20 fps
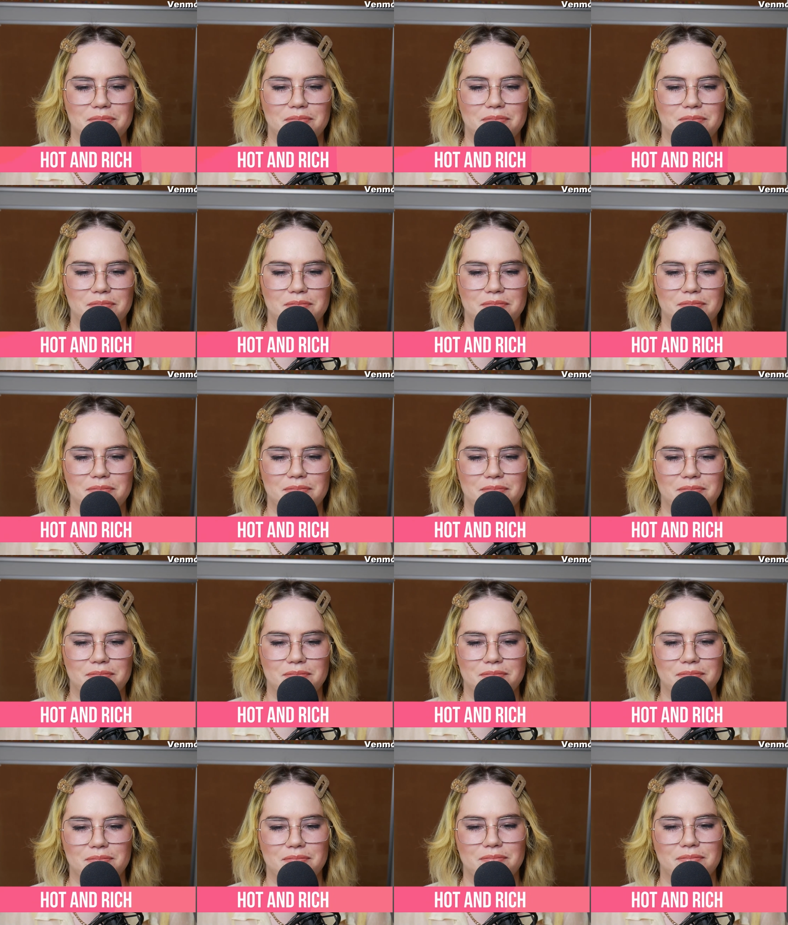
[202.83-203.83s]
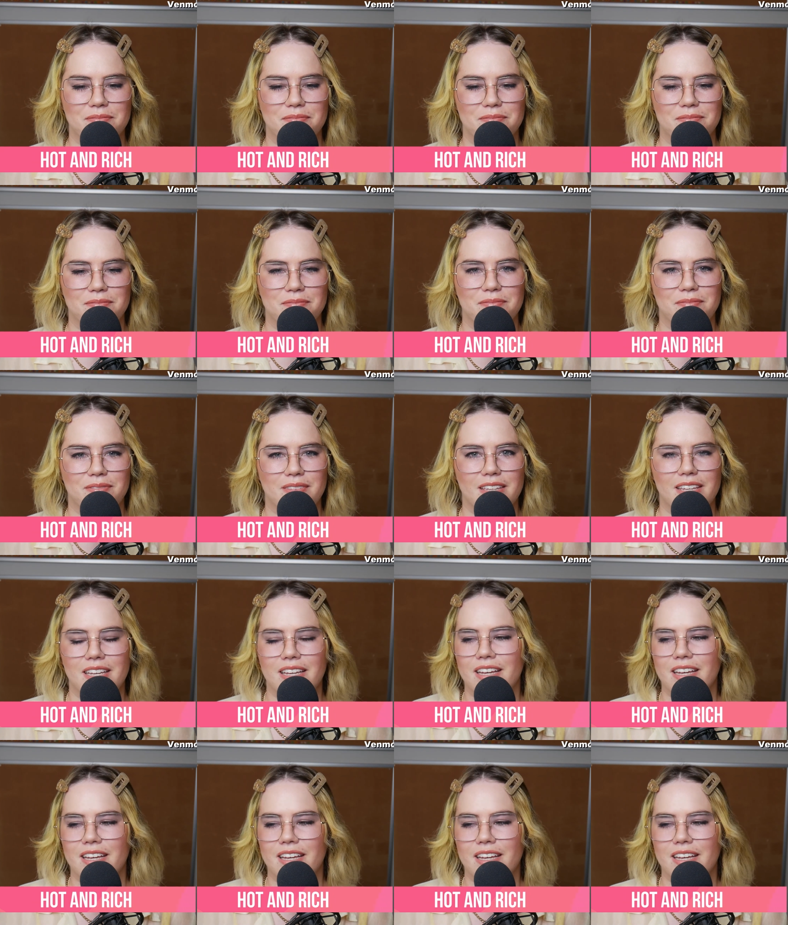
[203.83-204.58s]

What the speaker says: (no one is talking)